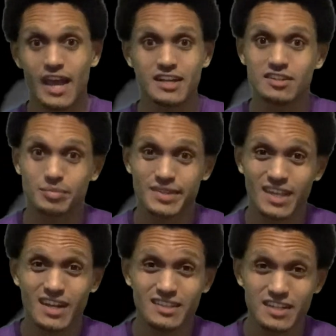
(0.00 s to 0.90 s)
And in the
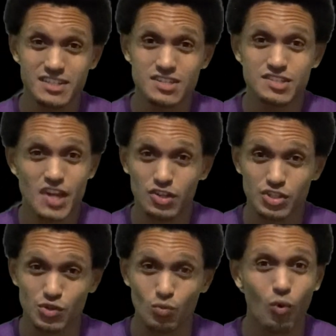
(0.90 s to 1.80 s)
beginning, they didn't tell
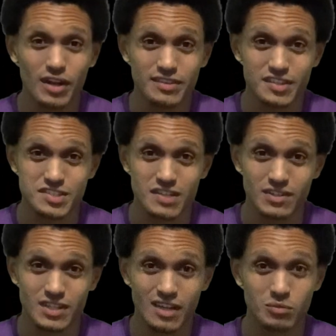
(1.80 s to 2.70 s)
you what the
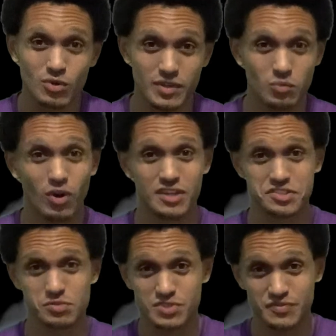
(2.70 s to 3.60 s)
Stephen King movie
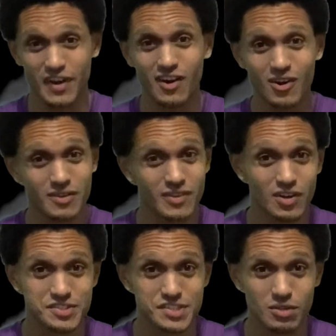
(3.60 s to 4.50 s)
was. It was very,
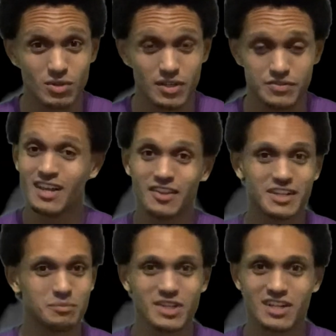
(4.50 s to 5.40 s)
very secretive. Like,
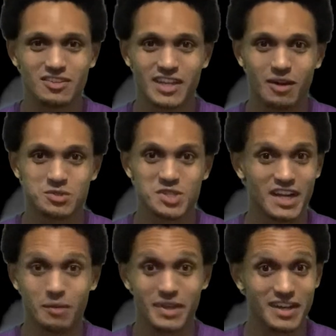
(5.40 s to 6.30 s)
immediately I was
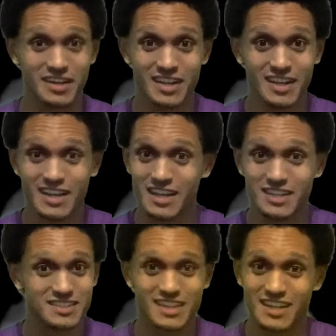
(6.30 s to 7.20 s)
like, I'm in.
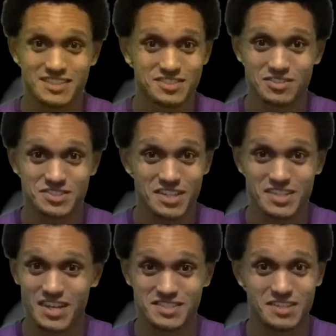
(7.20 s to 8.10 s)
As soon as they
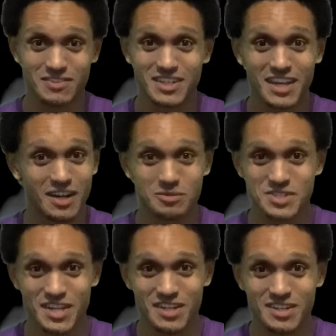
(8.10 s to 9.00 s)
said Stephen King, I was
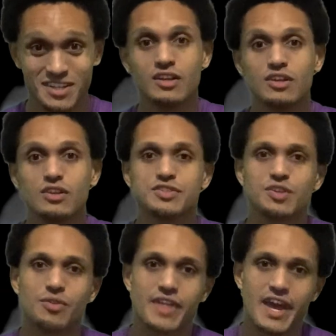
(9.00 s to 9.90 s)
in.
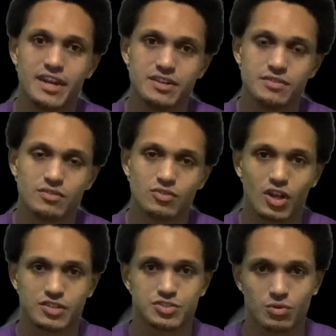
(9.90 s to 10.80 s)
So then,
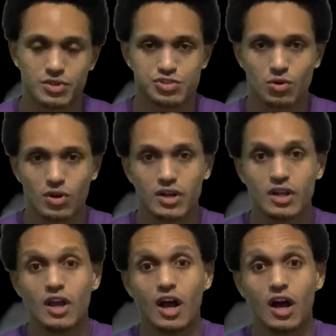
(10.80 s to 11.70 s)
long story short,
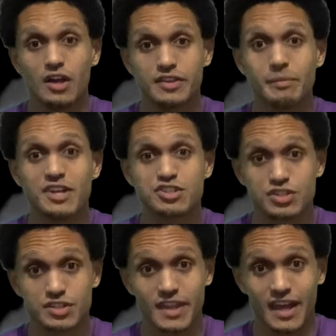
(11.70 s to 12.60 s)
they
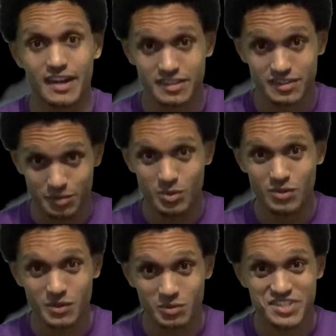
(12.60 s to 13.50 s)
mentioned that the
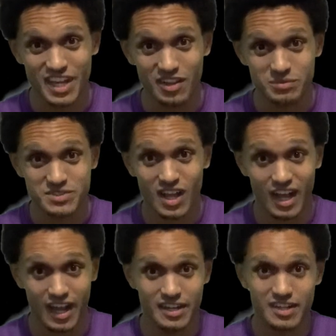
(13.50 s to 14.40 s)
movie was Salem's
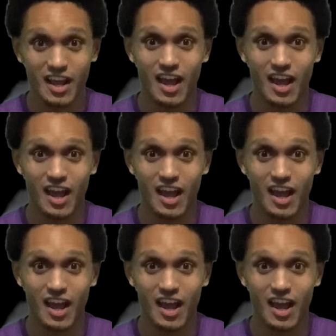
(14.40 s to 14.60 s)
Lot.